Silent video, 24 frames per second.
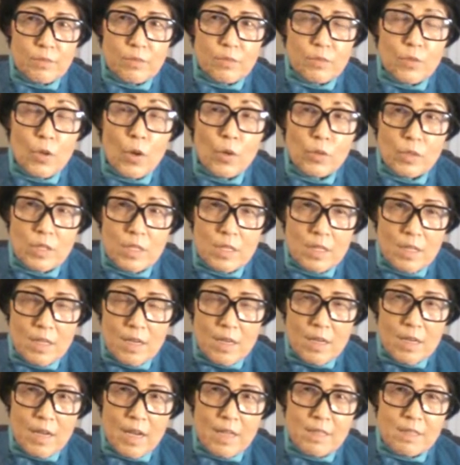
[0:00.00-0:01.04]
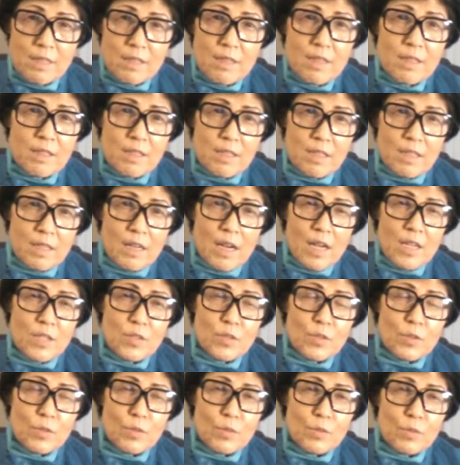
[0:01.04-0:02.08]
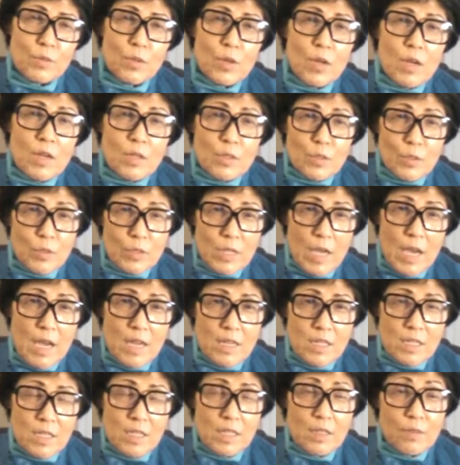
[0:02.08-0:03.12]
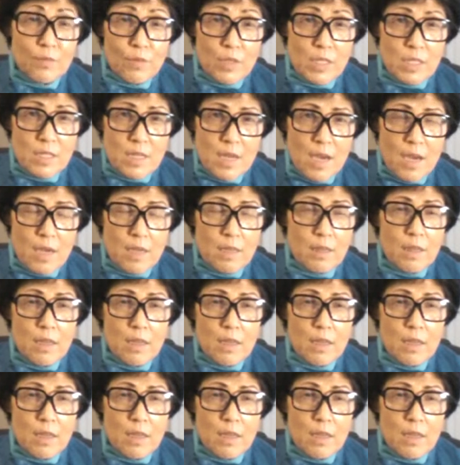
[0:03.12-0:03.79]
not as easier as to catch it, the VTAC.